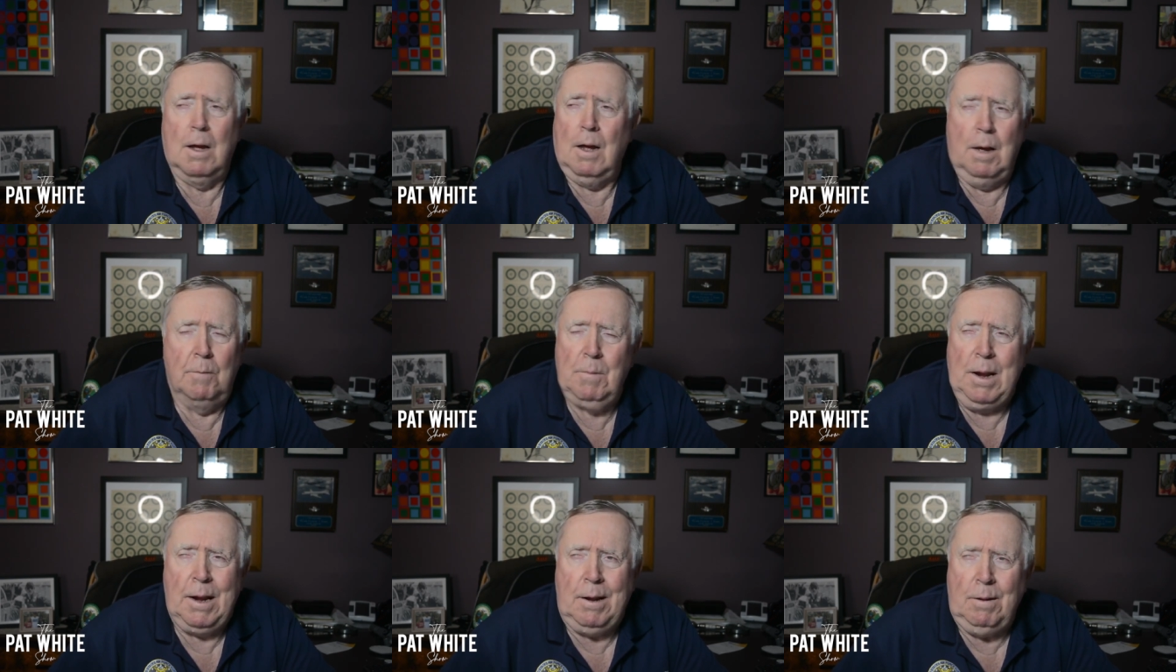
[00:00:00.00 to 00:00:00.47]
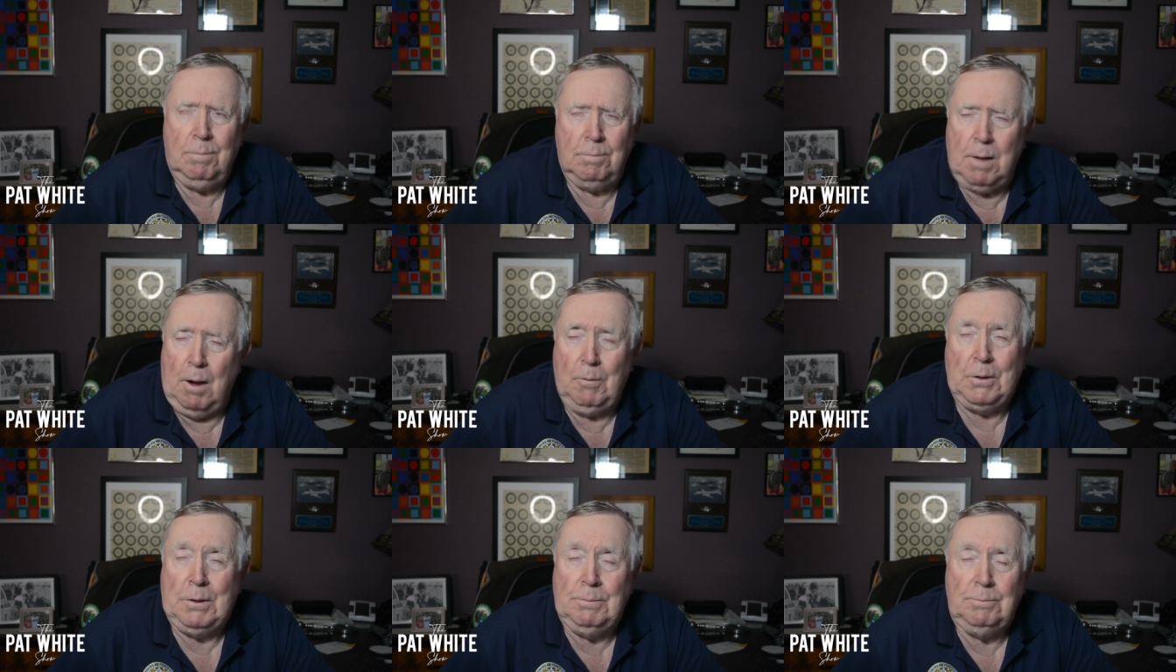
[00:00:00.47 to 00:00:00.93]
Me,
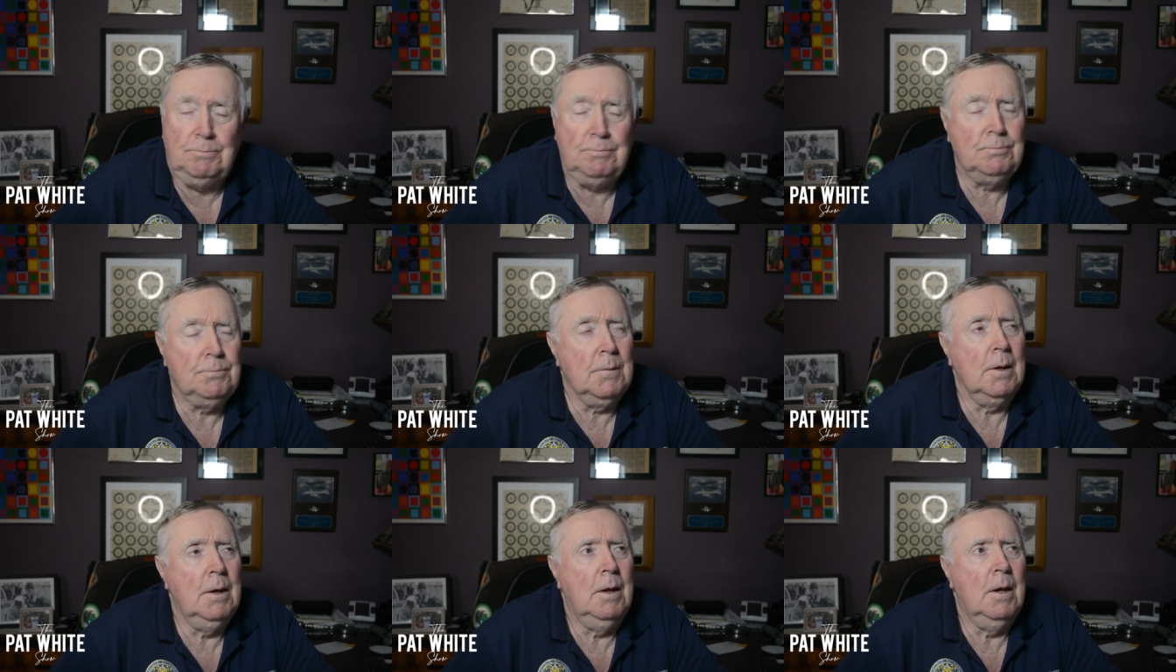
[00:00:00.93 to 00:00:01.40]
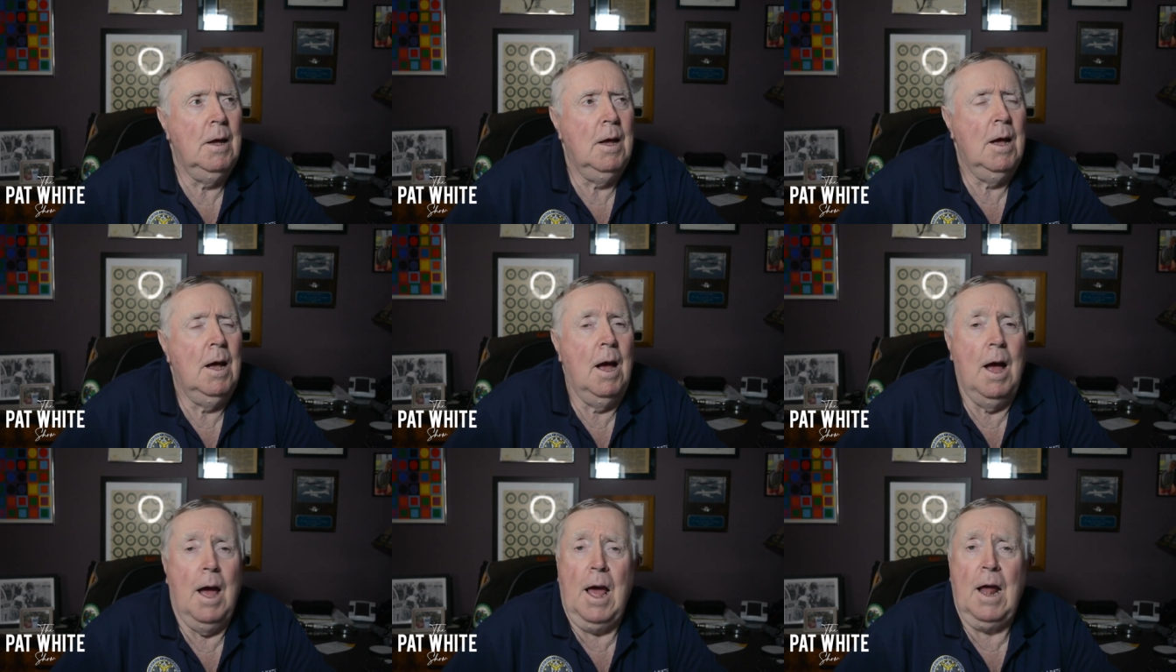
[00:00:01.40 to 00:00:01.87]
I wouldn't.
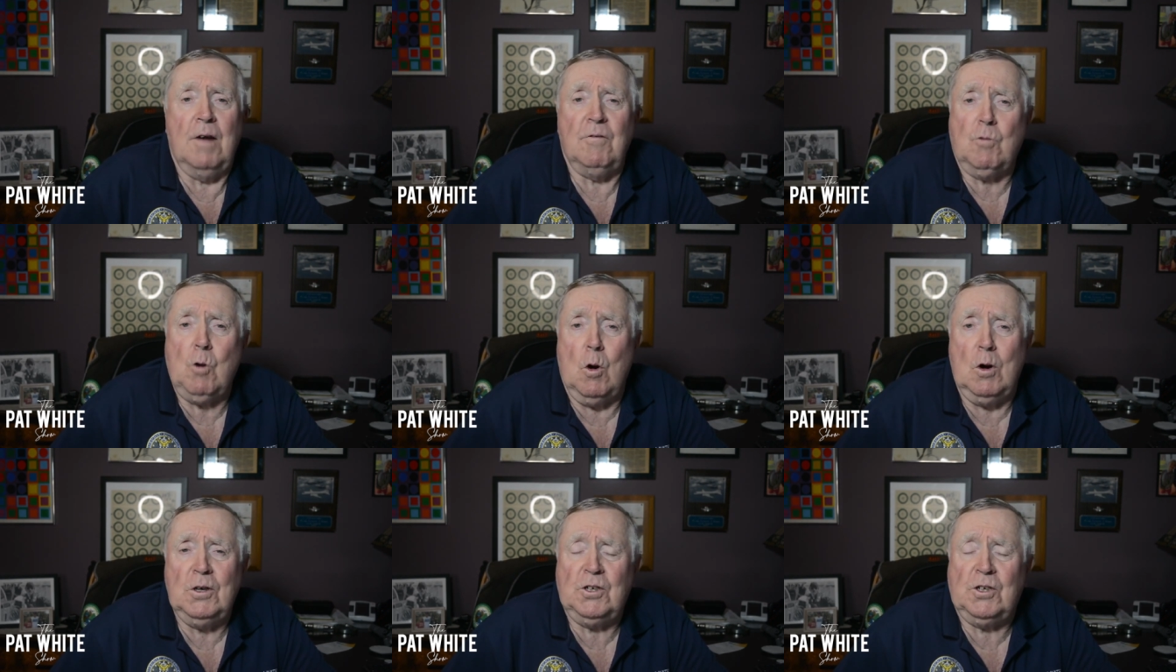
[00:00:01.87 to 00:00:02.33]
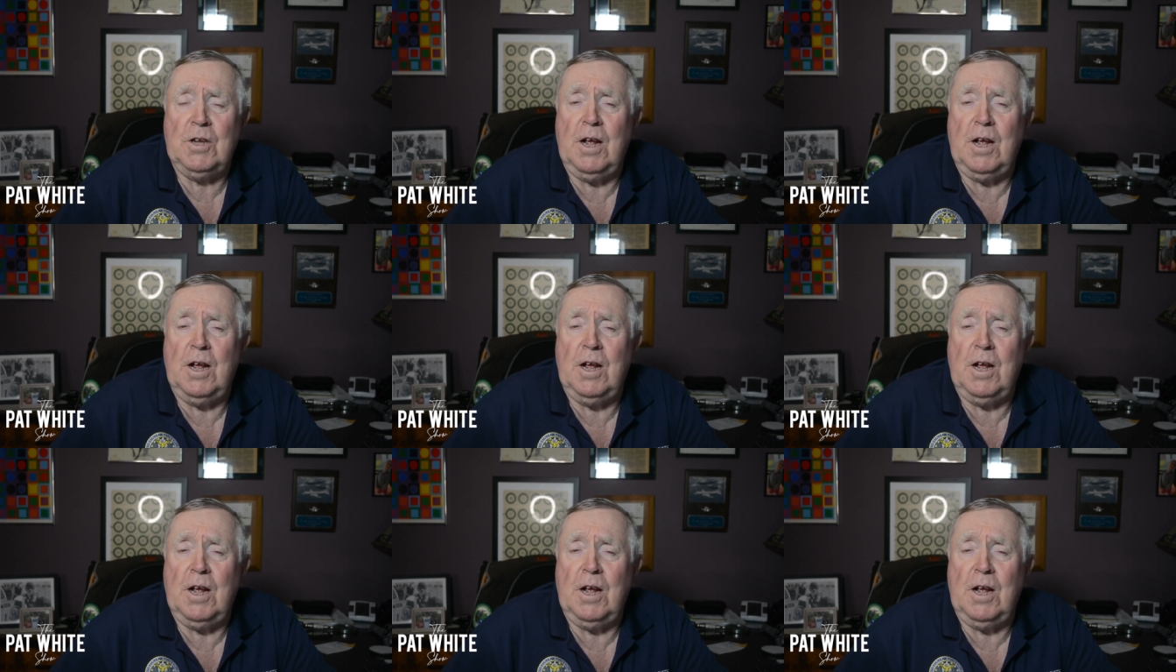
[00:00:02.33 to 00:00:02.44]
And, of course,